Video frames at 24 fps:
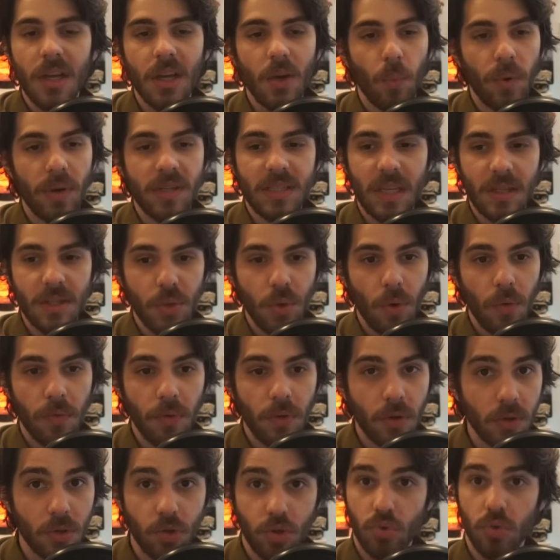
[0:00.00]
We sent
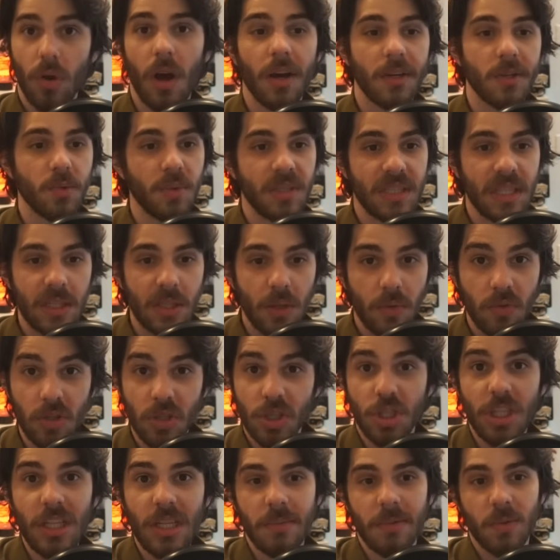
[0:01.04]
over trucks. We sent over
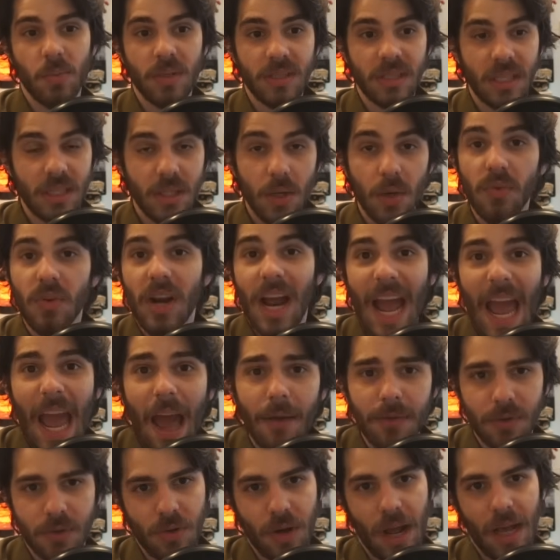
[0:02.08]
jeeps. We sent over
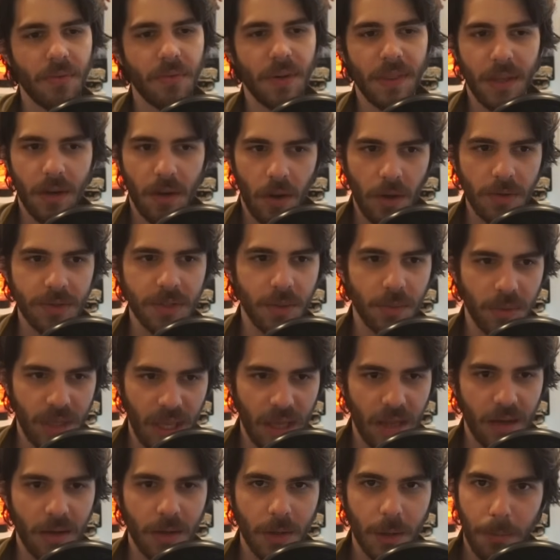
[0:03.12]
half-tracks. And then also,
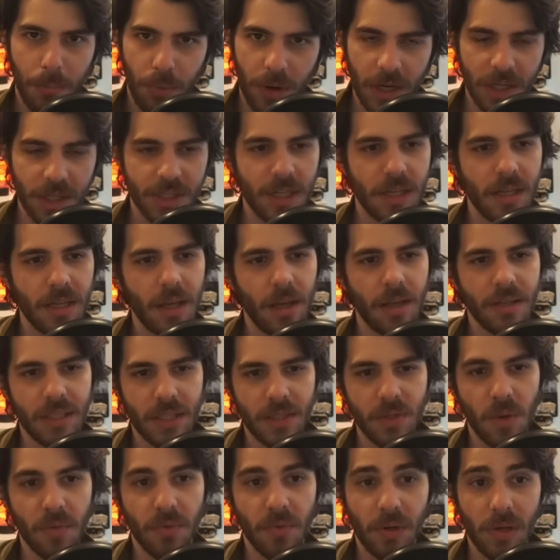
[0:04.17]
again, the British
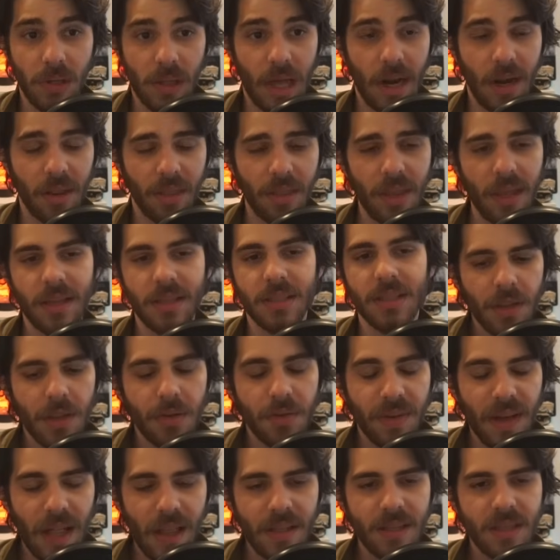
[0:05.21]
sent over a lot of things.
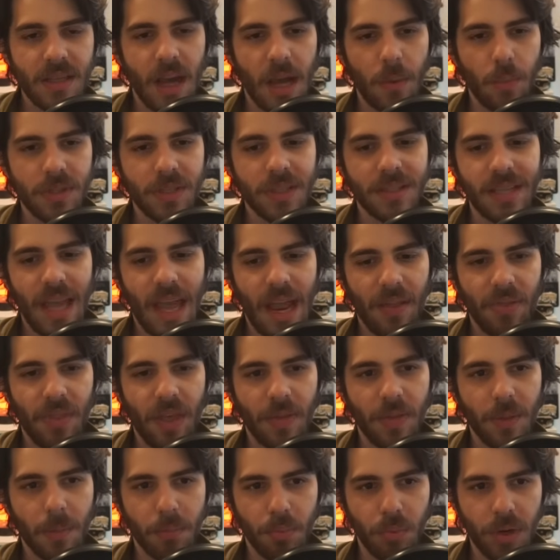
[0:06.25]
The Valentine was a tank
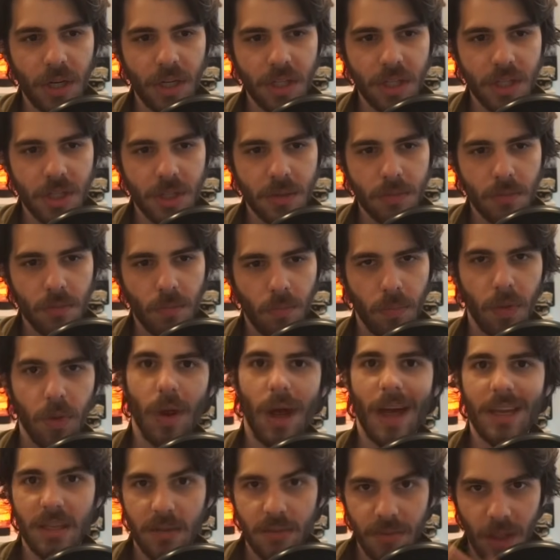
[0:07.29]
that the British,
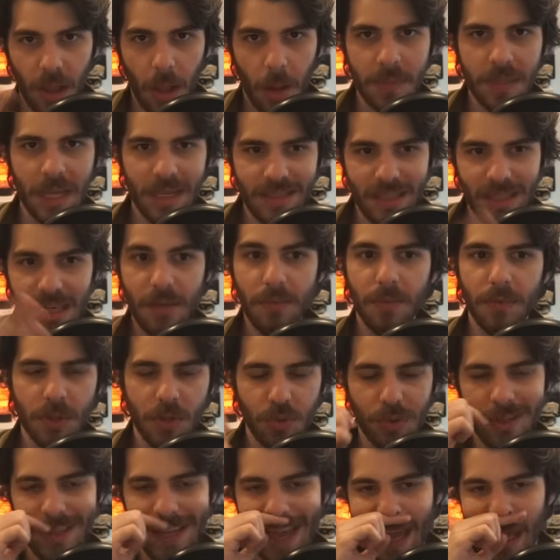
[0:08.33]
had developed as an
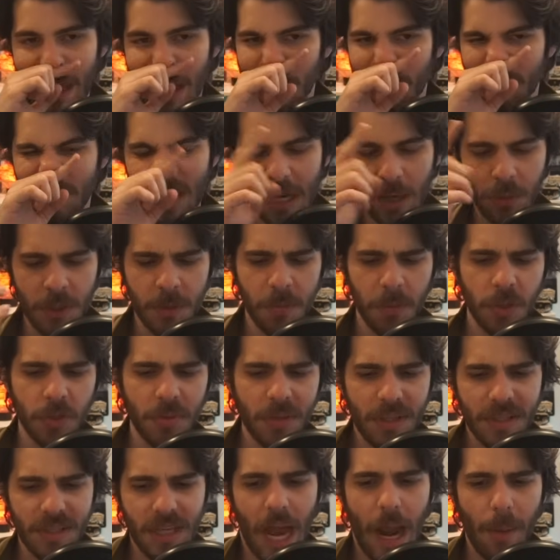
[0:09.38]
infantry tank. And it was supposed to
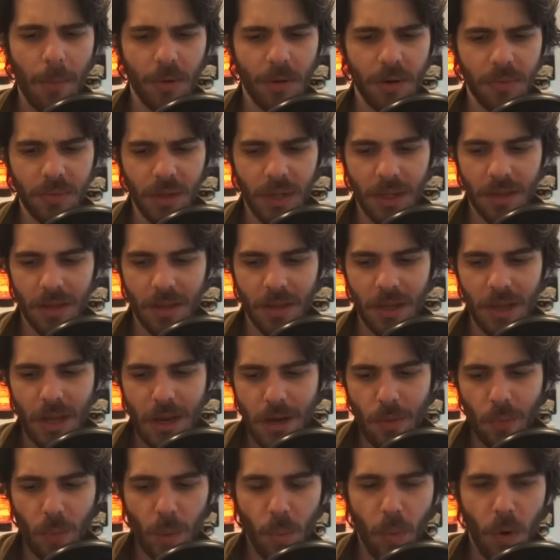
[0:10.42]
be this hybrid of, like,
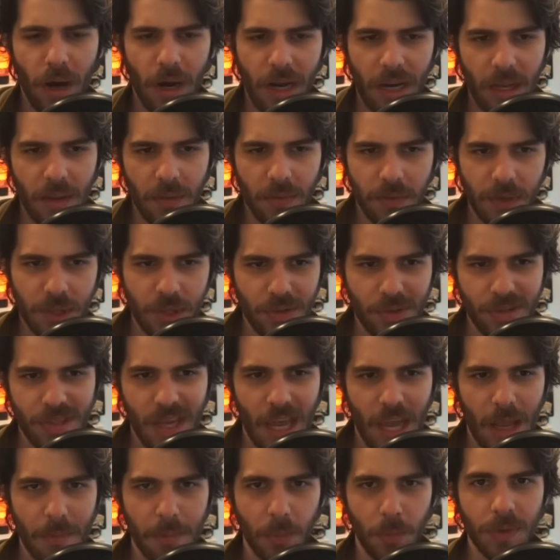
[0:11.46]
we want an infantry
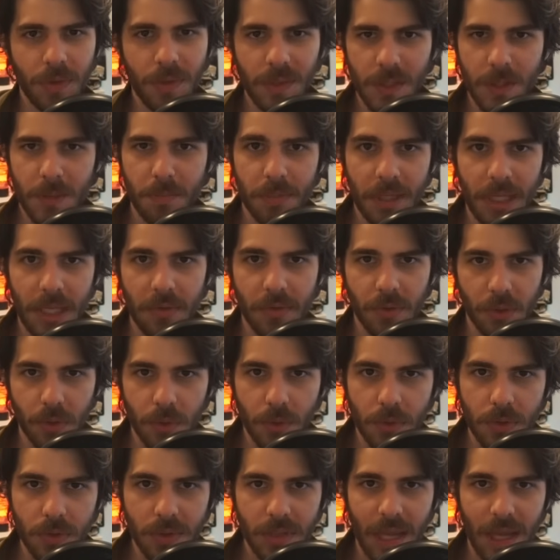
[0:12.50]
tank, but with the speed of a
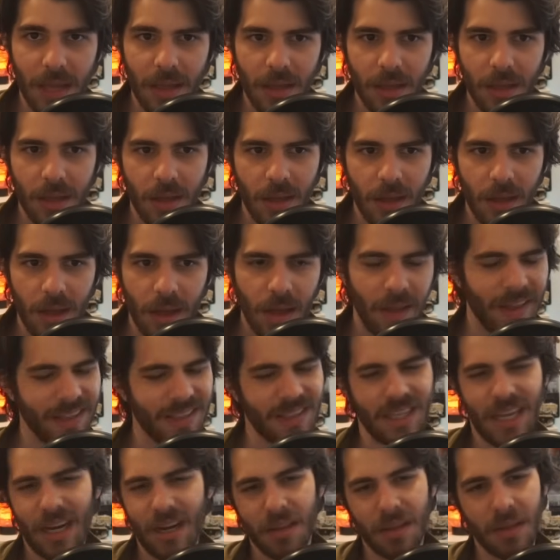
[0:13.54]
cruiser tank. And that's
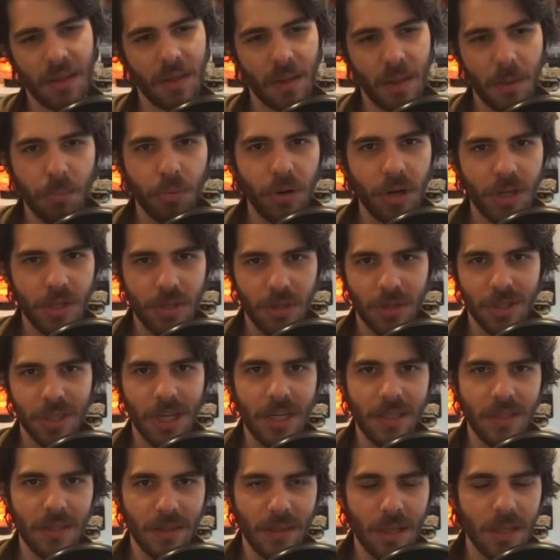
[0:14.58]
the kind of thing that the British are
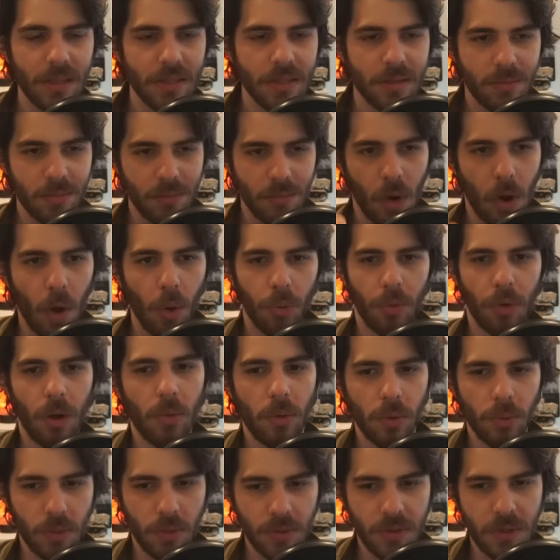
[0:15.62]
chasing this all throughout
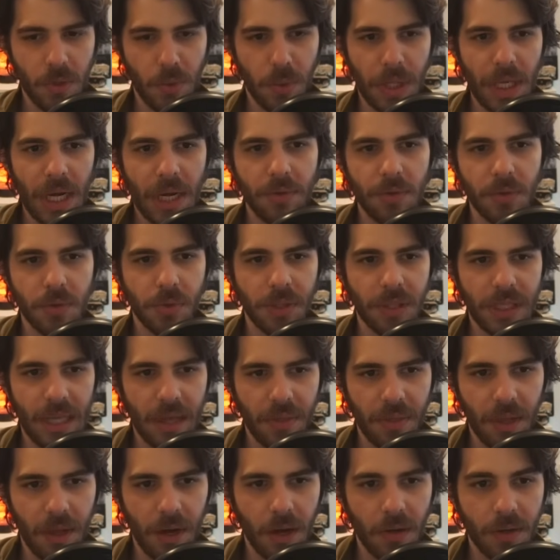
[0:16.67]
World War II, and they never truly
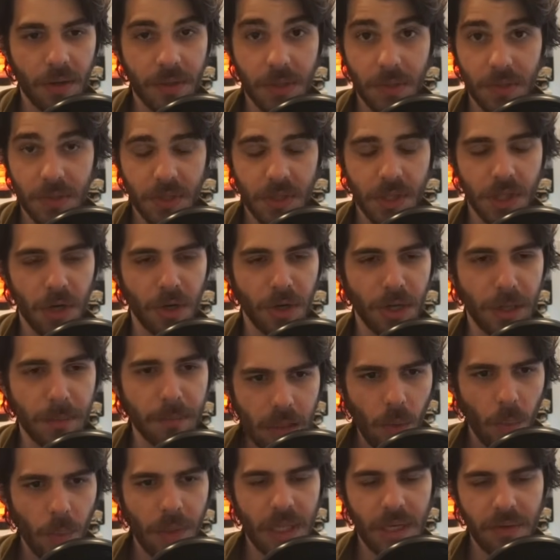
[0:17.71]
get there until Centurion,
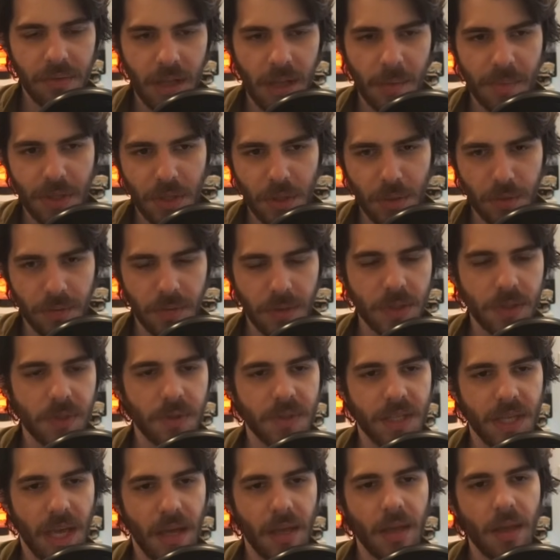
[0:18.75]
when they develop the universal
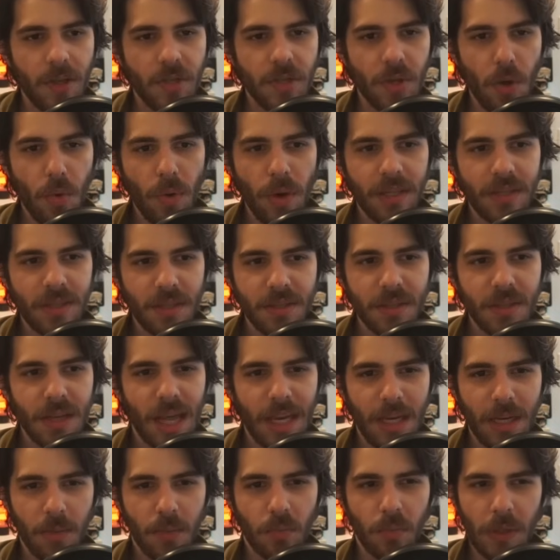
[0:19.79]
tank. So it doesn't
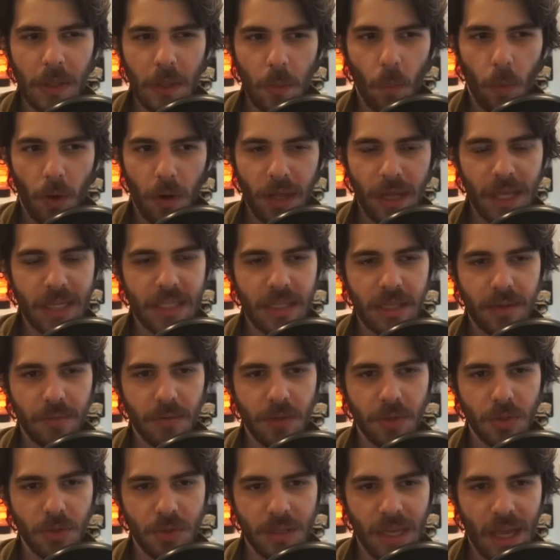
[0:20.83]
end up really working as an
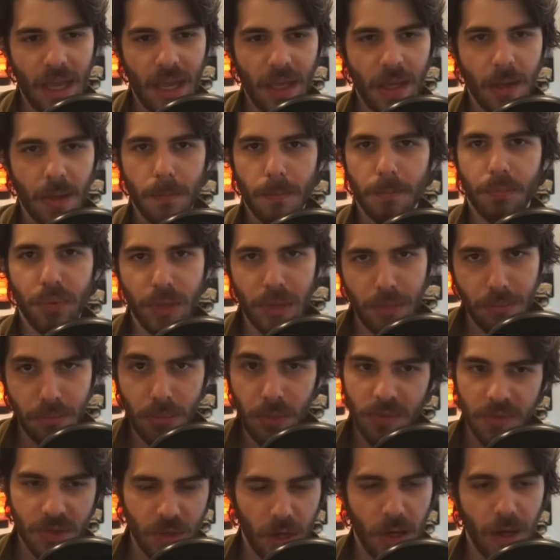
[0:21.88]
infantry tank. Britain
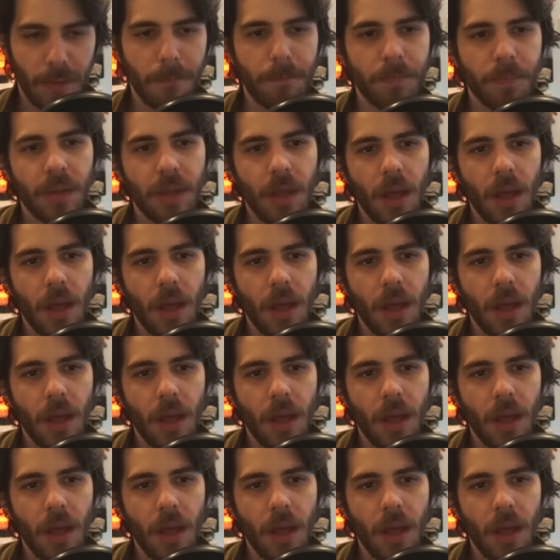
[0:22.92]
moves on.